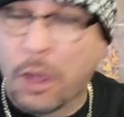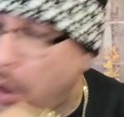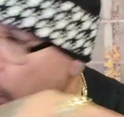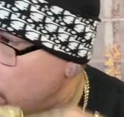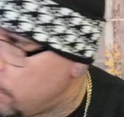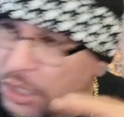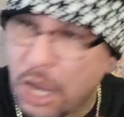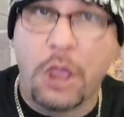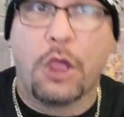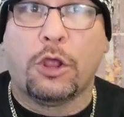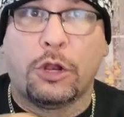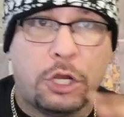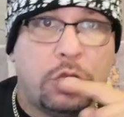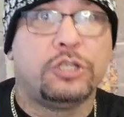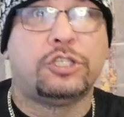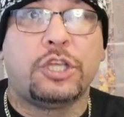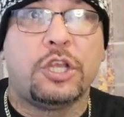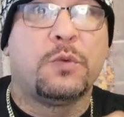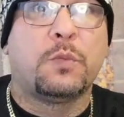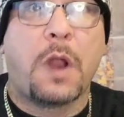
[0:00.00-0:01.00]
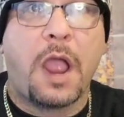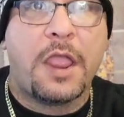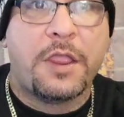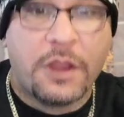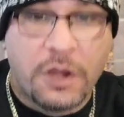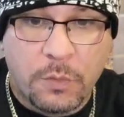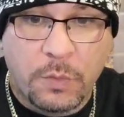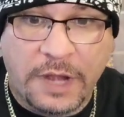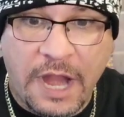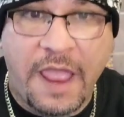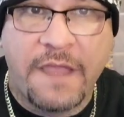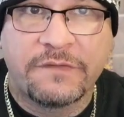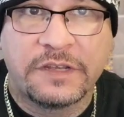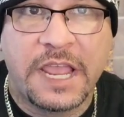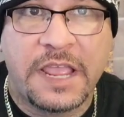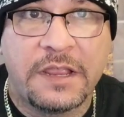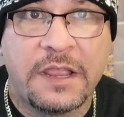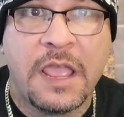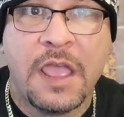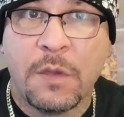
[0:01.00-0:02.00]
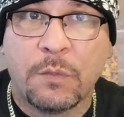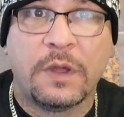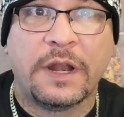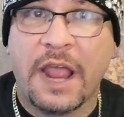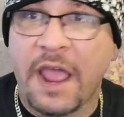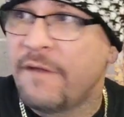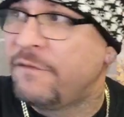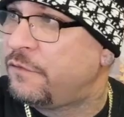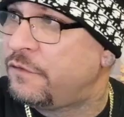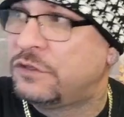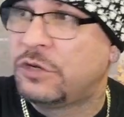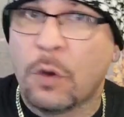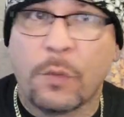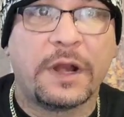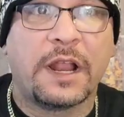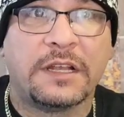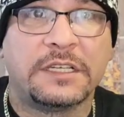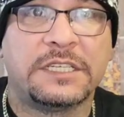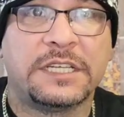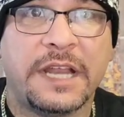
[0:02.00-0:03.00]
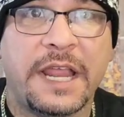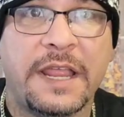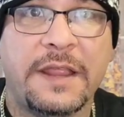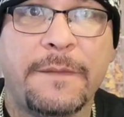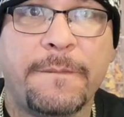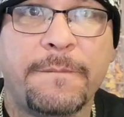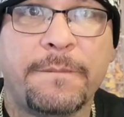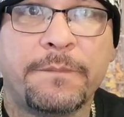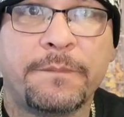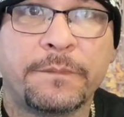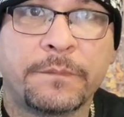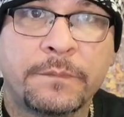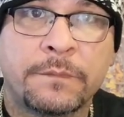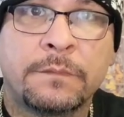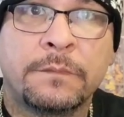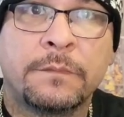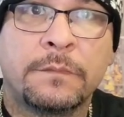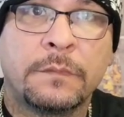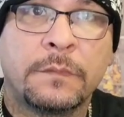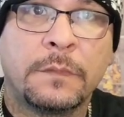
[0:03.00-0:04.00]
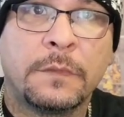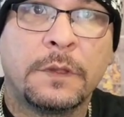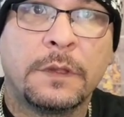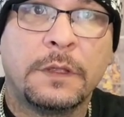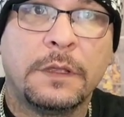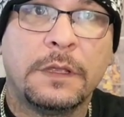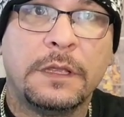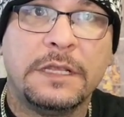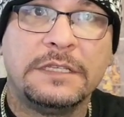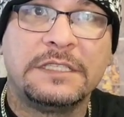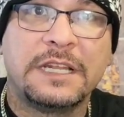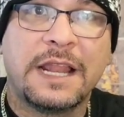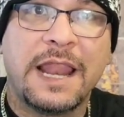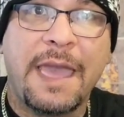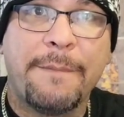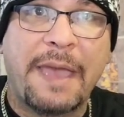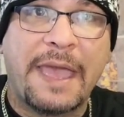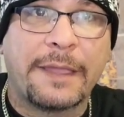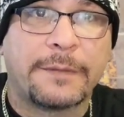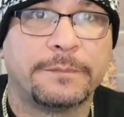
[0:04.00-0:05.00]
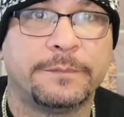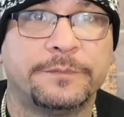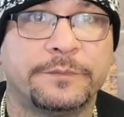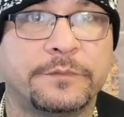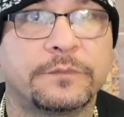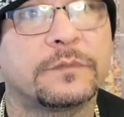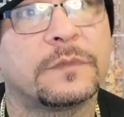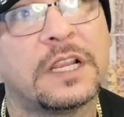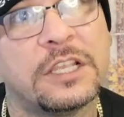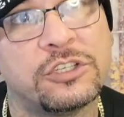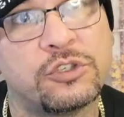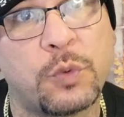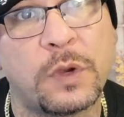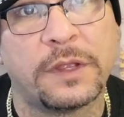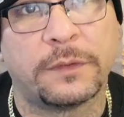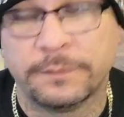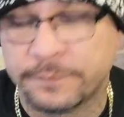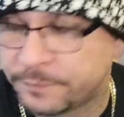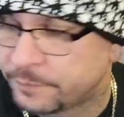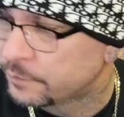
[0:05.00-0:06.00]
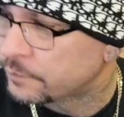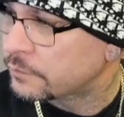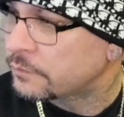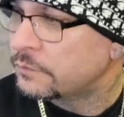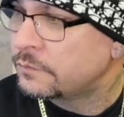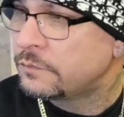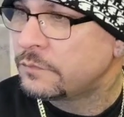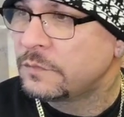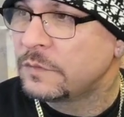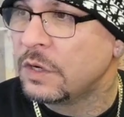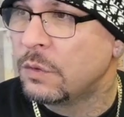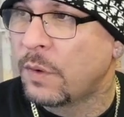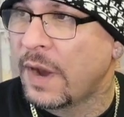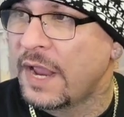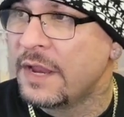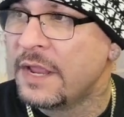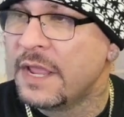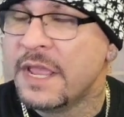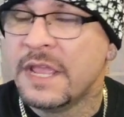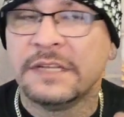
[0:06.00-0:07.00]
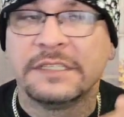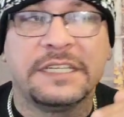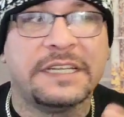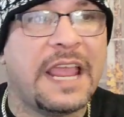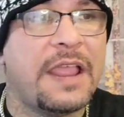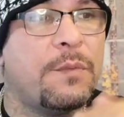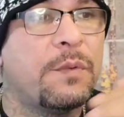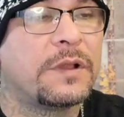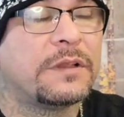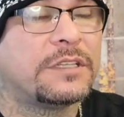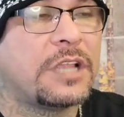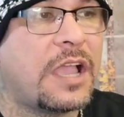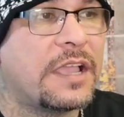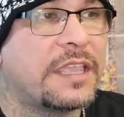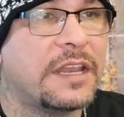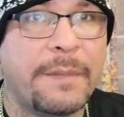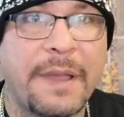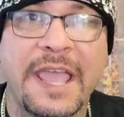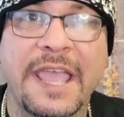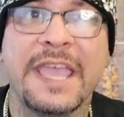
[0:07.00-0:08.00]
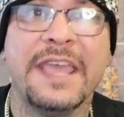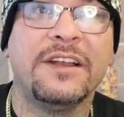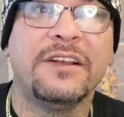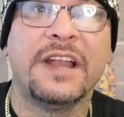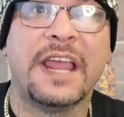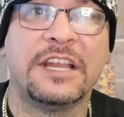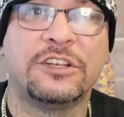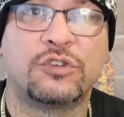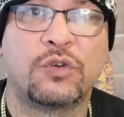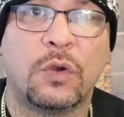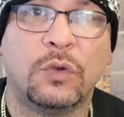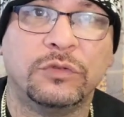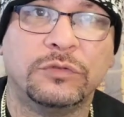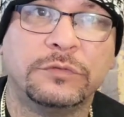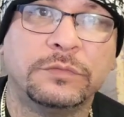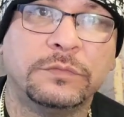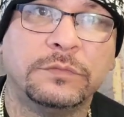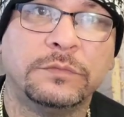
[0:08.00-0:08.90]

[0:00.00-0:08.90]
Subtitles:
oh yeah, this shit right here, what I have going on today is the clapback. It's real. Right? Today we're talking about internet trolls.